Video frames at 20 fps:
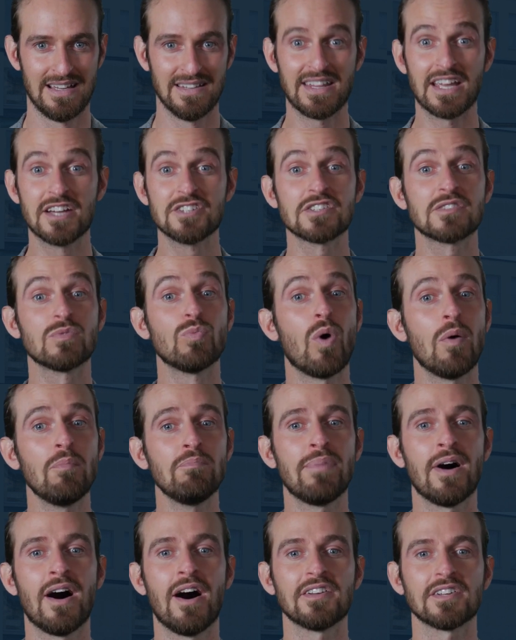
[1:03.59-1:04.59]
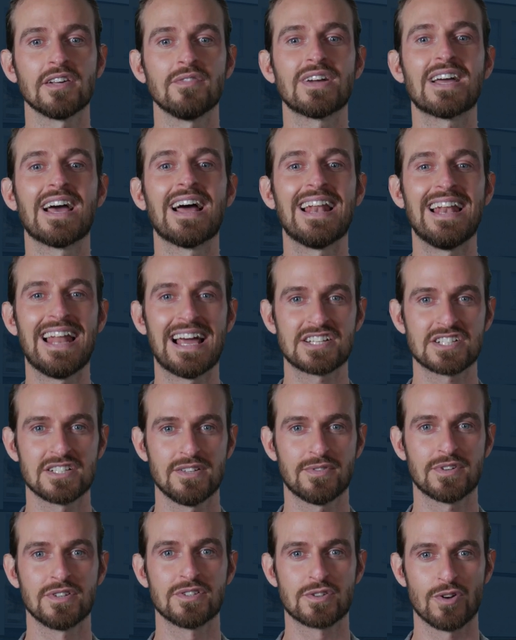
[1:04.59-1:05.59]
They are just one part of a collection
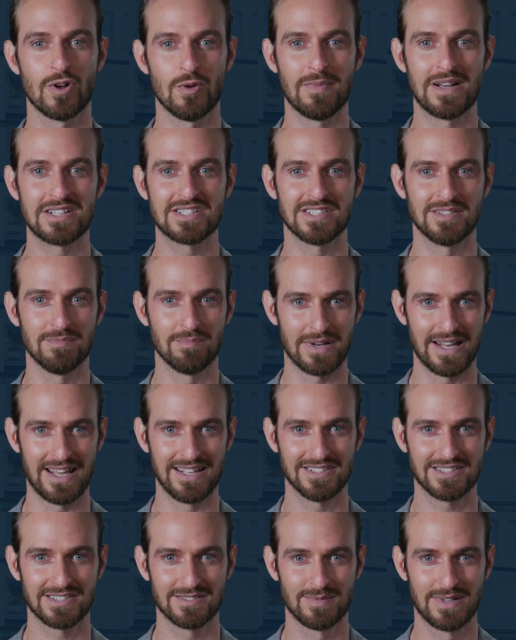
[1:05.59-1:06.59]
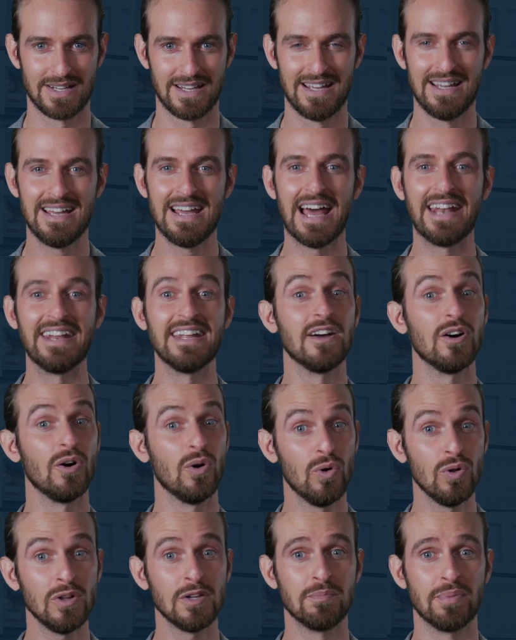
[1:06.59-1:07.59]
of control measures in place, and they are
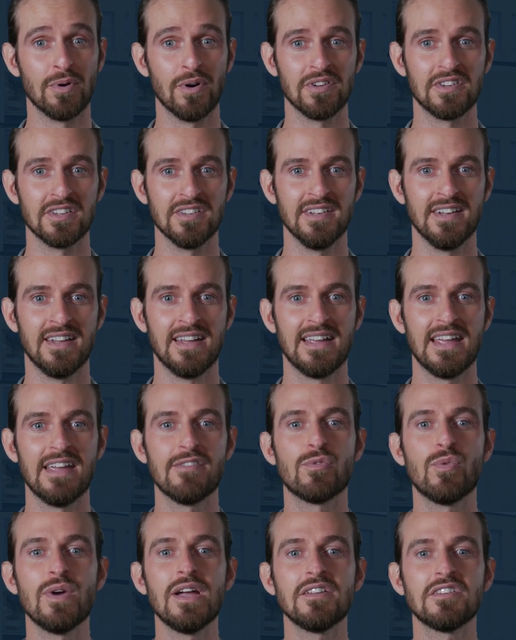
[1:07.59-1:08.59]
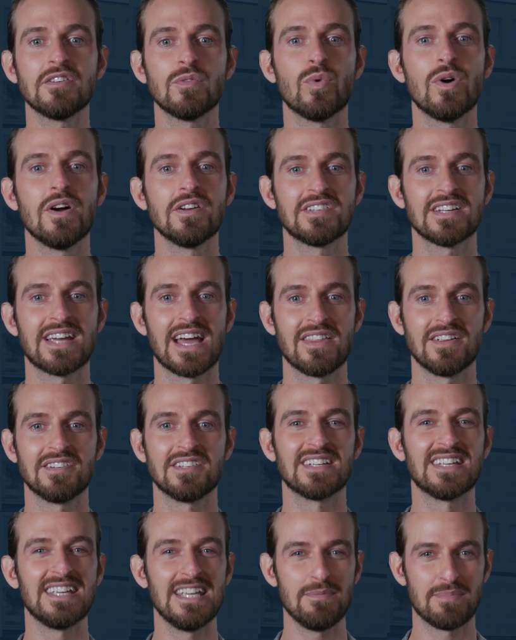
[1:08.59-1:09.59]
all important if we are to work together
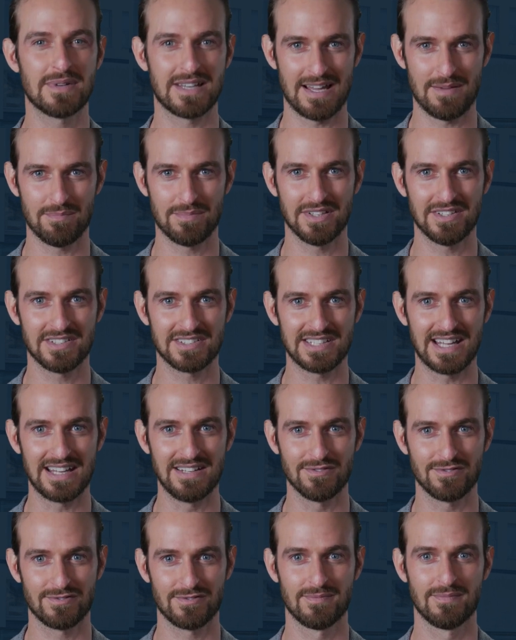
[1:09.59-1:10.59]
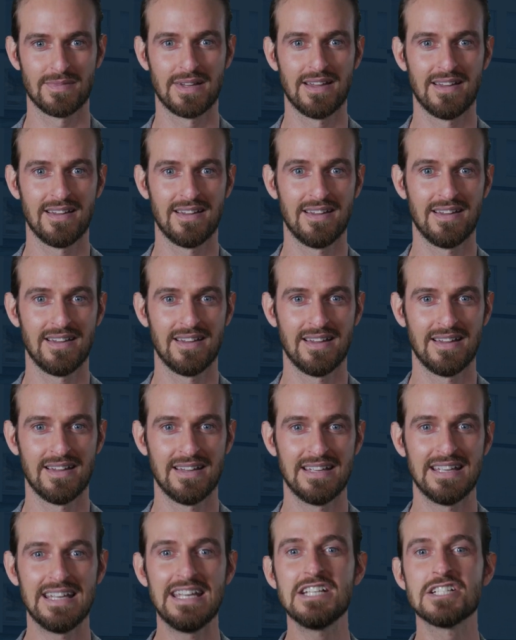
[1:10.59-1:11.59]
to keep campus safe.
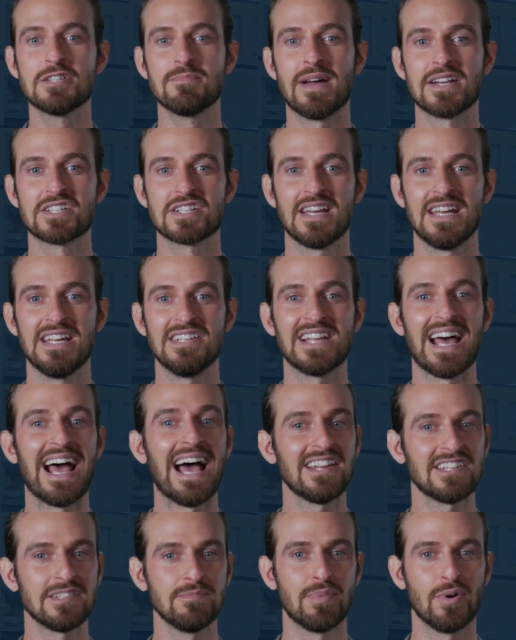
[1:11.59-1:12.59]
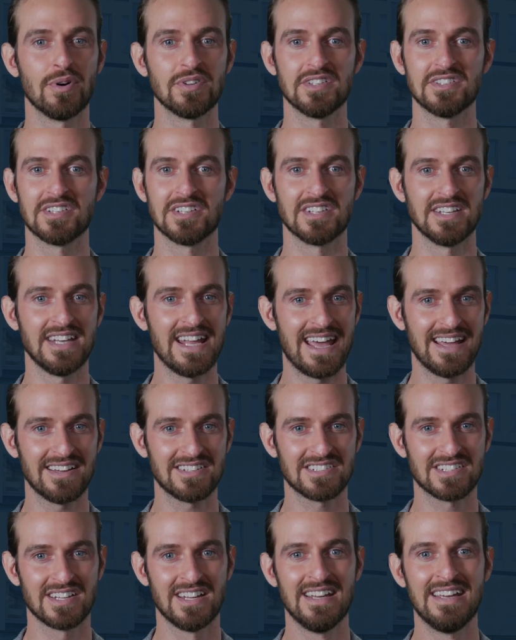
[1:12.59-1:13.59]
Each measure is as important as the
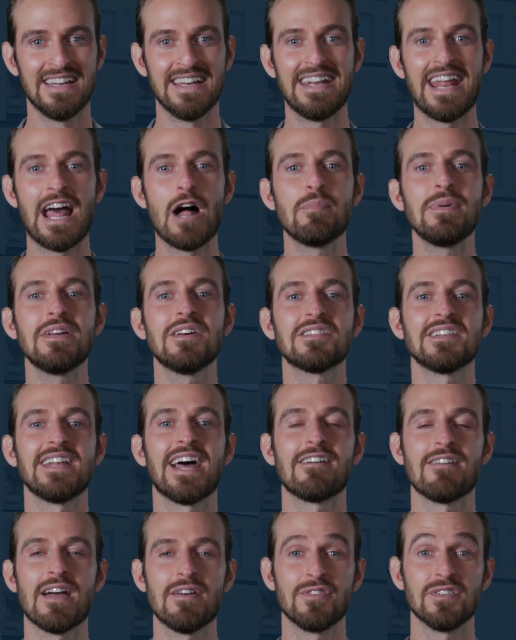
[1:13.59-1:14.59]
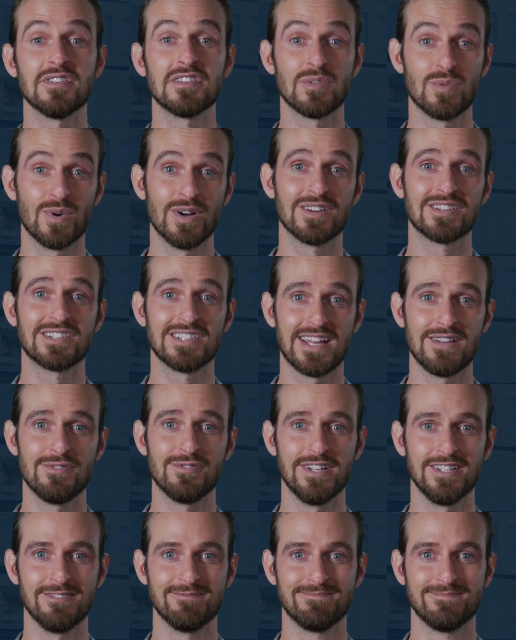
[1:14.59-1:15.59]
next in helping us in our efforts to work
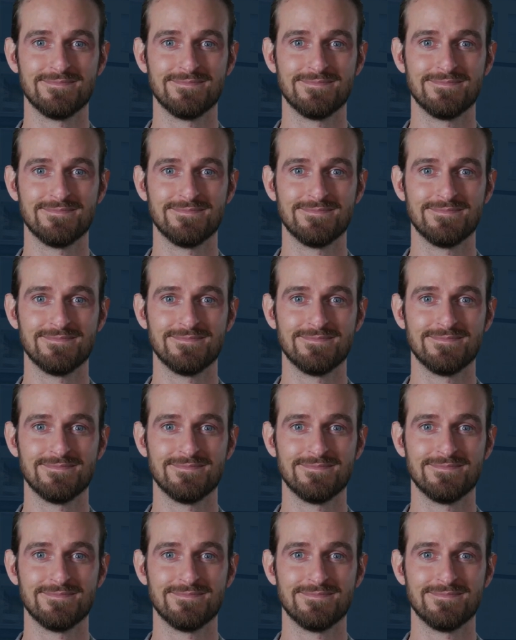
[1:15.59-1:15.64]
safely.